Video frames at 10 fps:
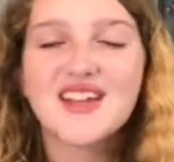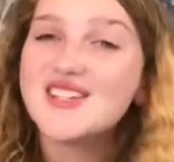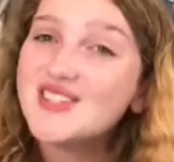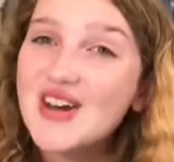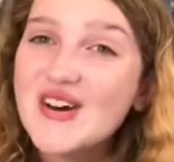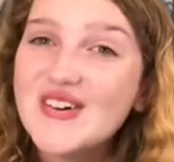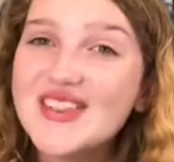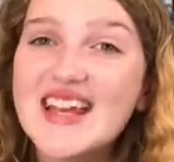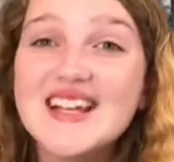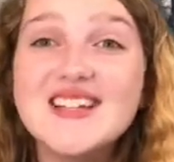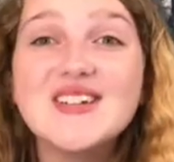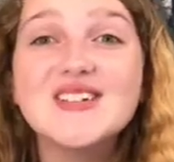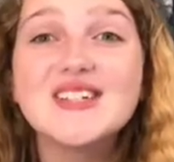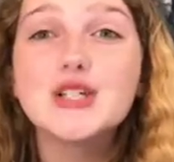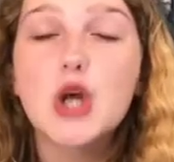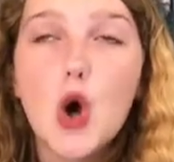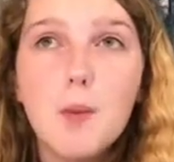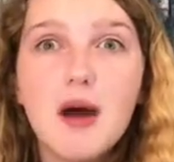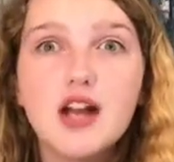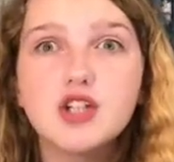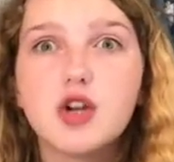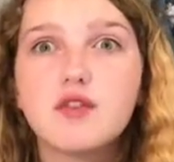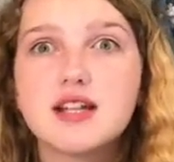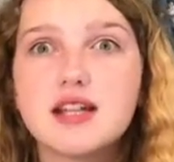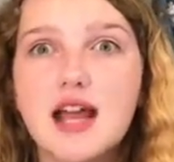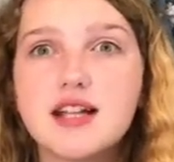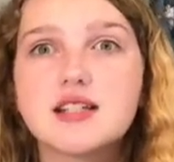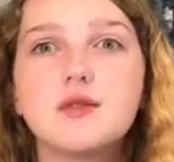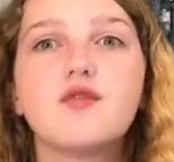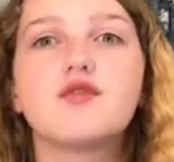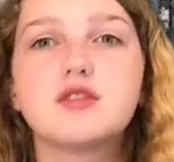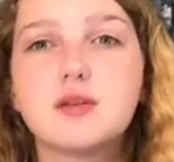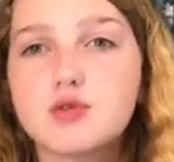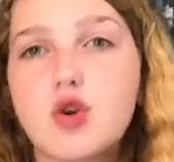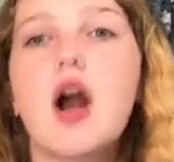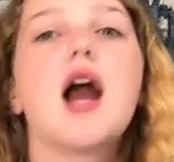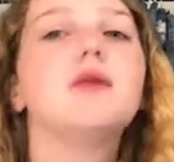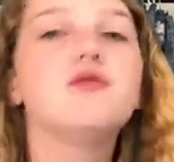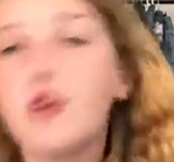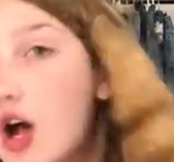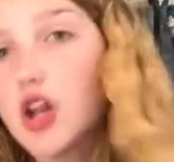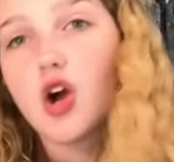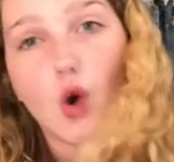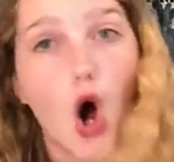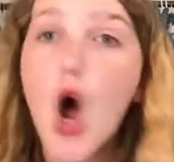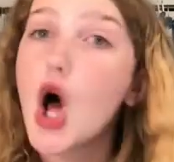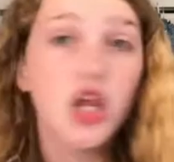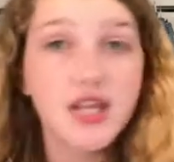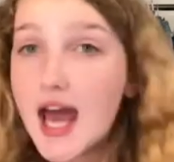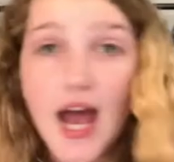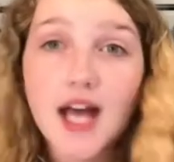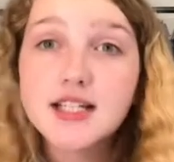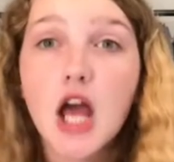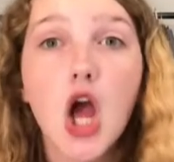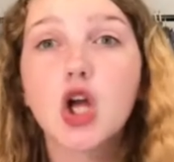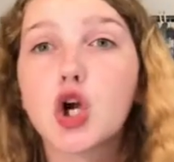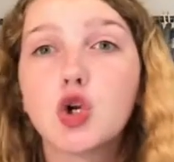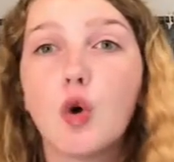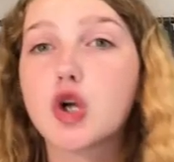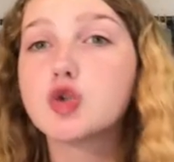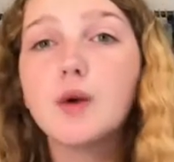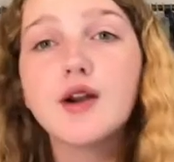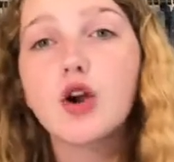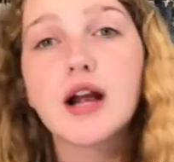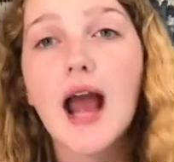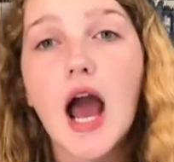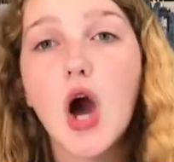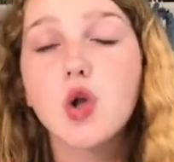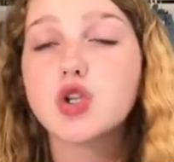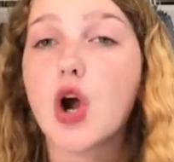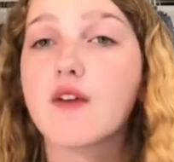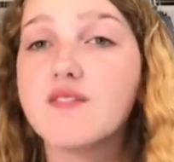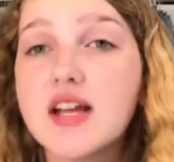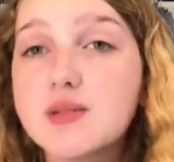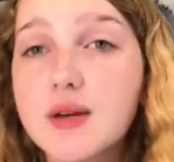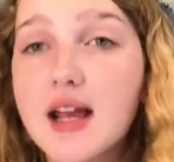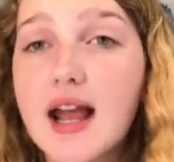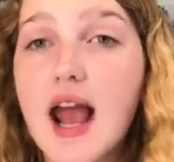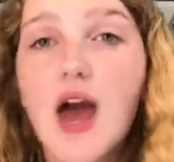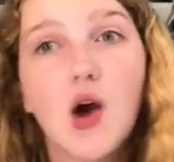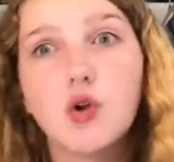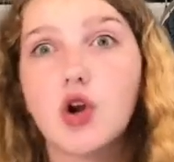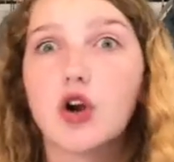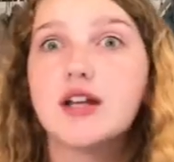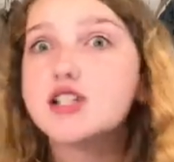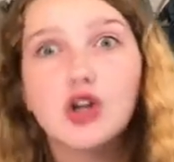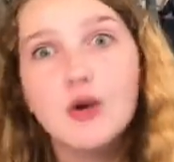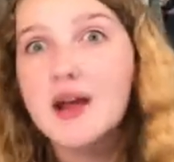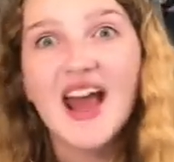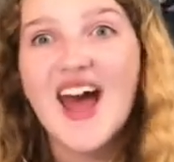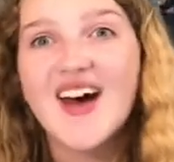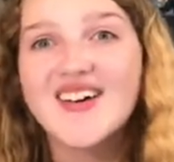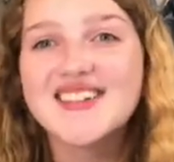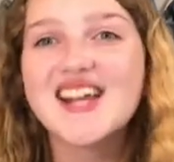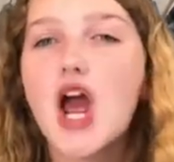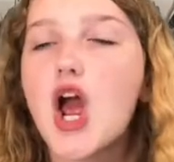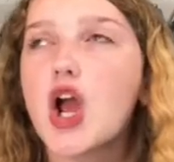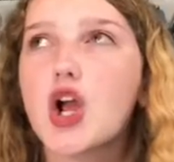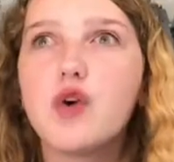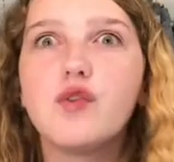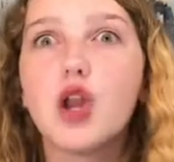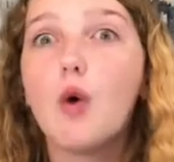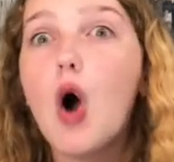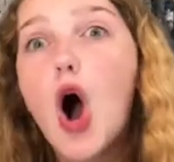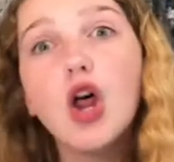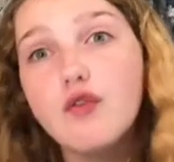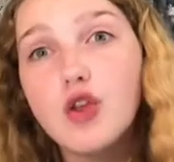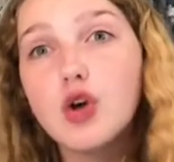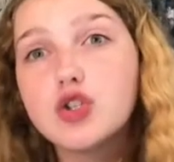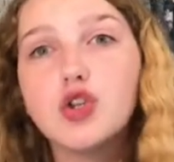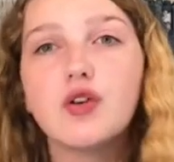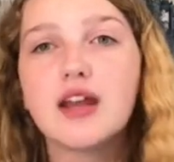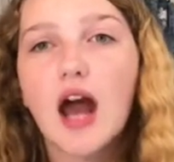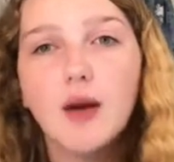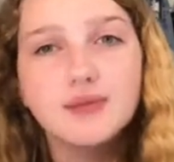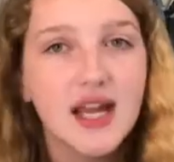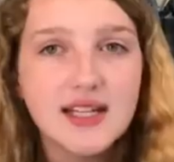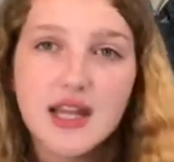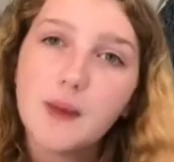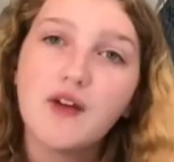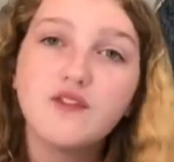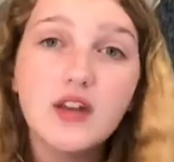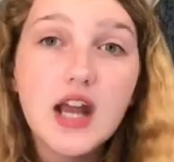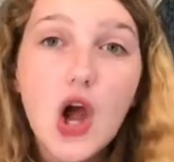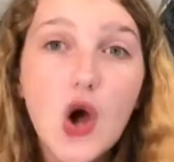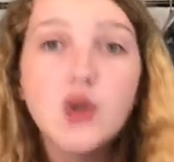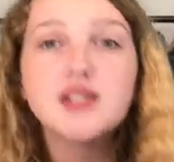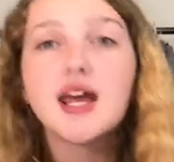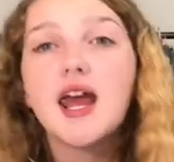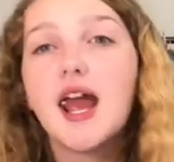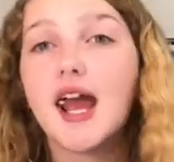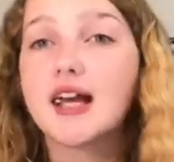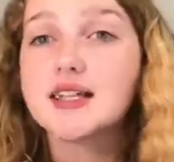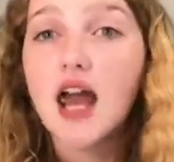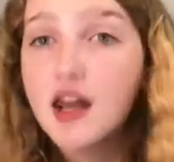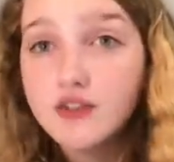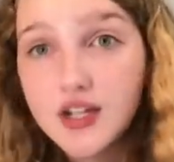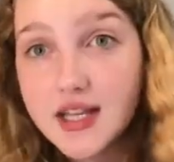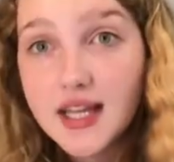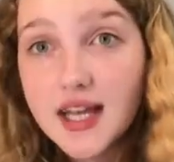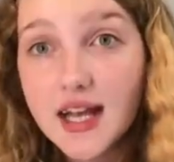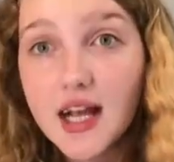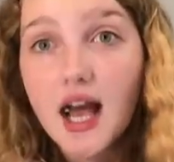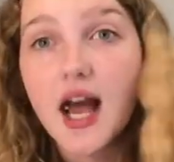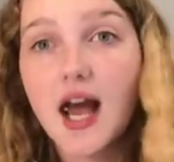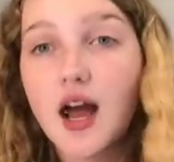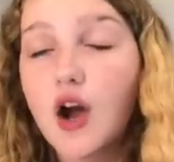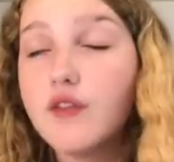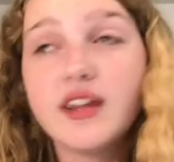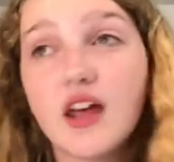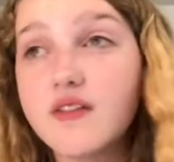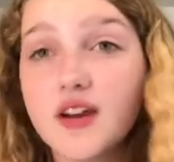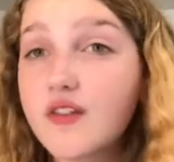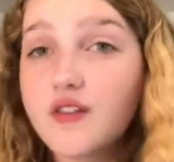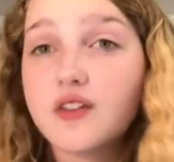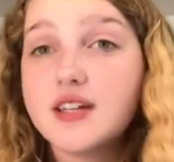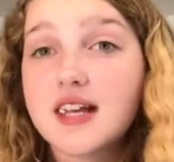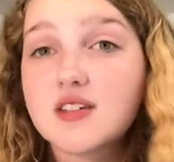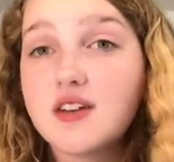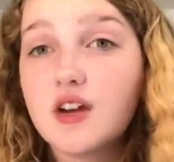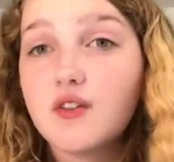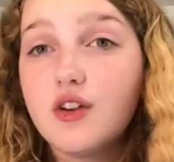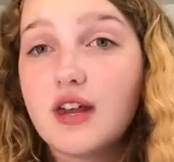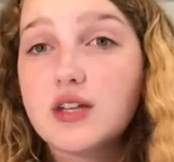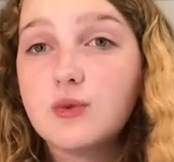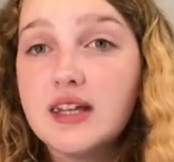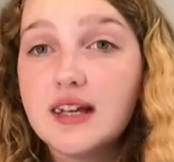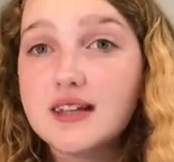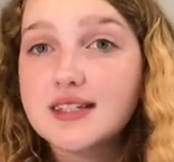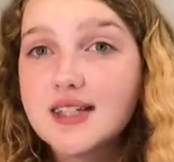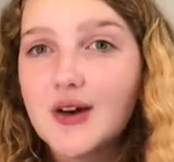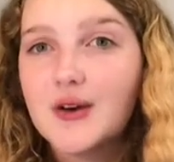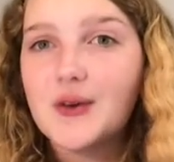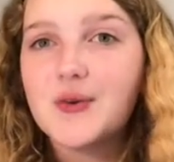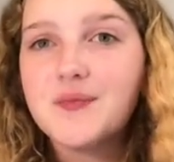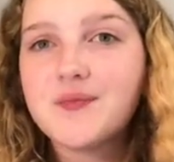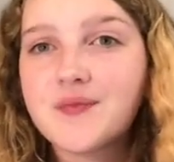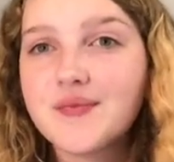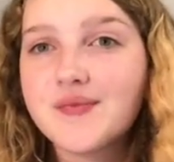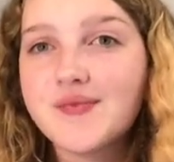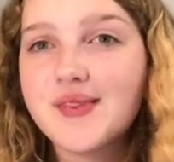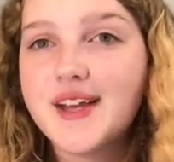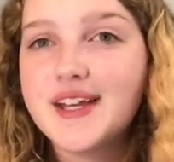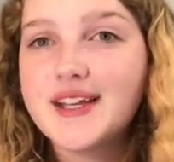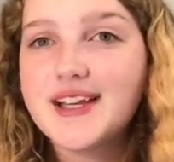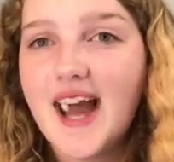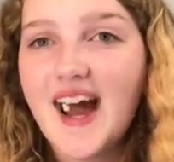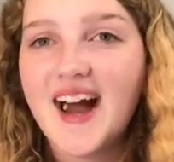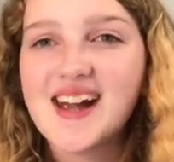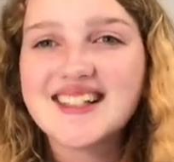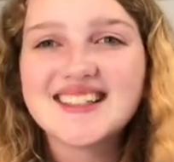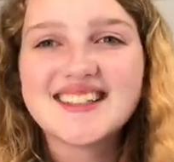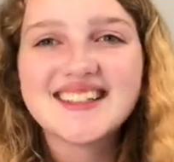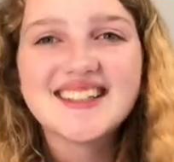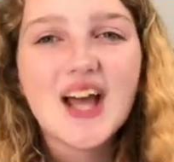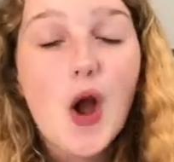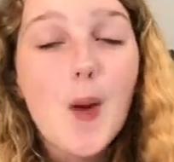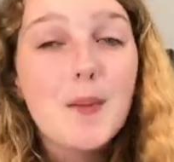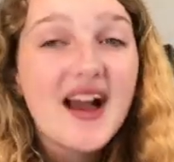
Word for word: So thank you so much. Don't forget to like, su subscribe, follow, all that. Go to our Twitter account, our Facebook account, our Instagram account. Go follow all of those so you can get updates about videos and everything. Uh, hopefully I'll have another next video for you next week. So yeah. Bye